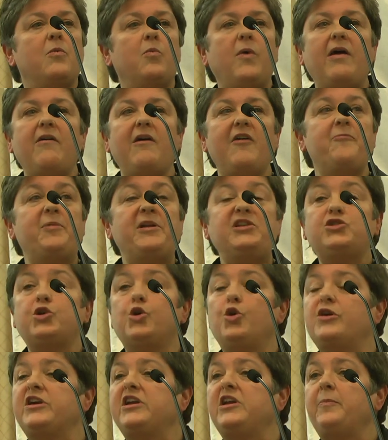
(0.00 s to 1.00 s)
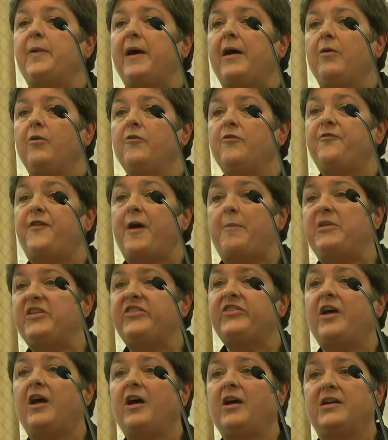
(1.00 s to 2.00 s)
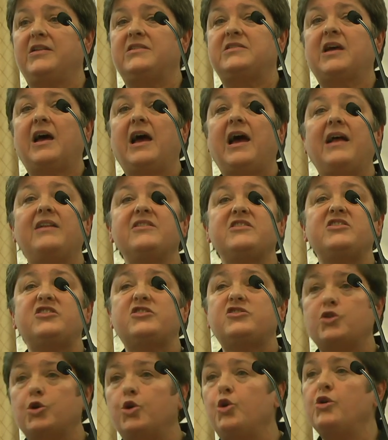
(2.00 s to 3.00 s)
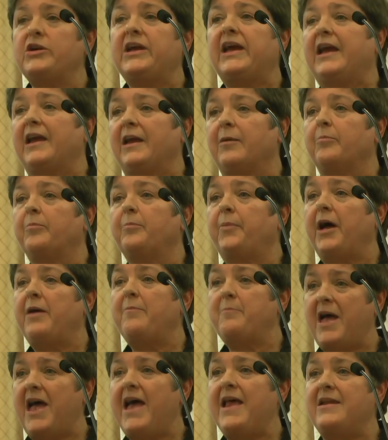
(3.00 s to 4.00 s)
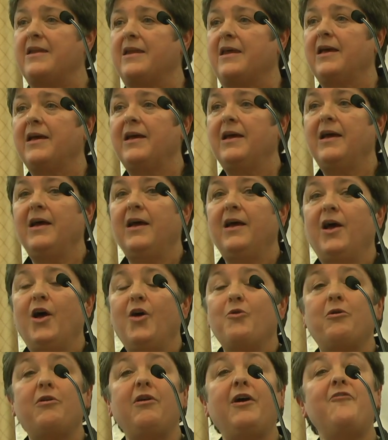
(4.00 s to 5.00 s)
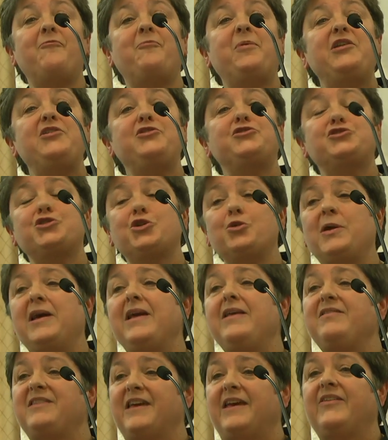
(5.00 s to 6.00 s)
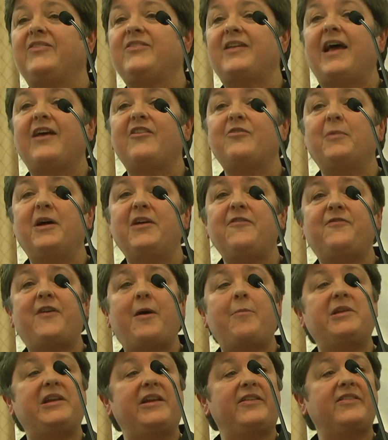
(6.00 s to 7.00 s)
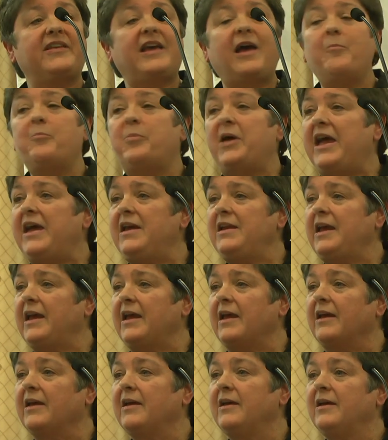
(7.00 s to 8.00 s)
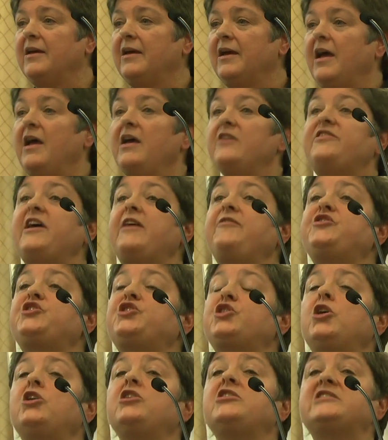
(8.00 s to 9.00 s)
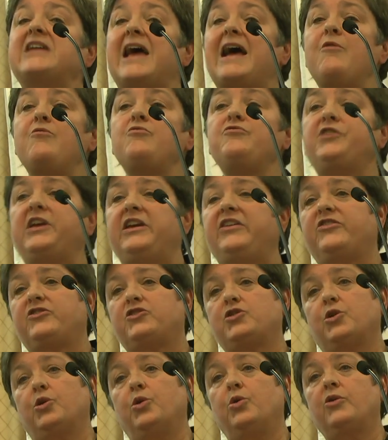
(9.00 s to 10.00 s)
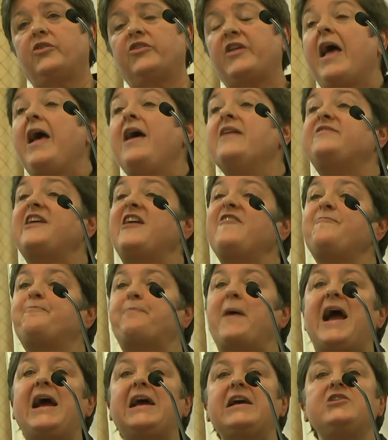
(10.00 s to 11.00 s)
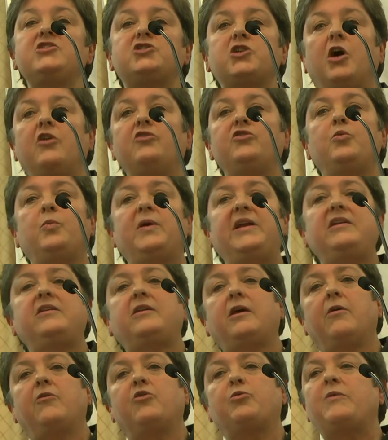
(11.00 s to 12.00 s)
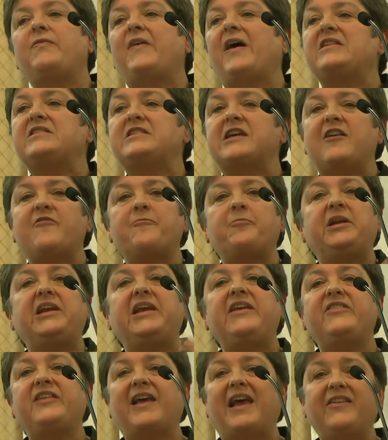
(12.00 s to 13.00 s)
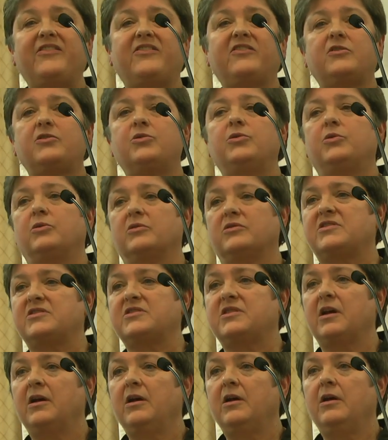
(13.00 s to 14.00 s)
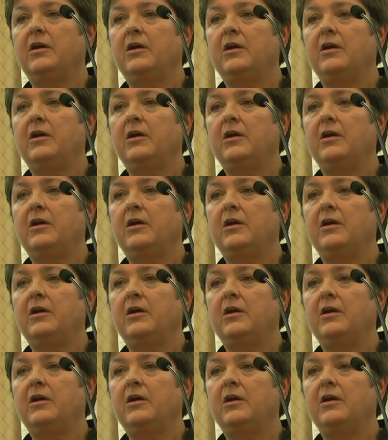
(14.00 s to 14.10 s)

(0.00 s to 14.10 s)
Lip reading: where I've been talking about femicide and stalking by men, where I've been doing this as my feminist campaigning. They've shut down these talks. They've banged on the windows. We've had to have police escorts